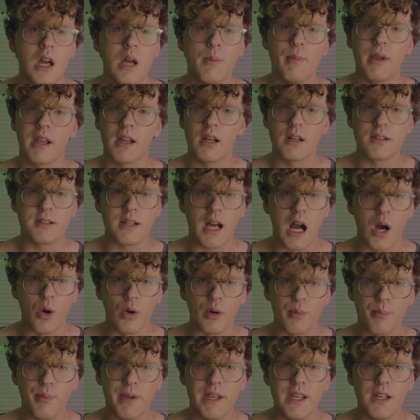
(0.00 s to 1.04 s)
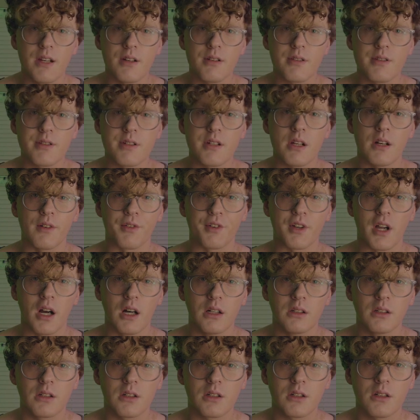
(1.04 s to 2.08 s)
because our peers of
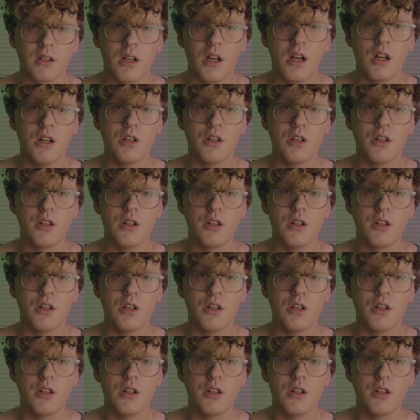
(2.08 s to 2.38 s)
color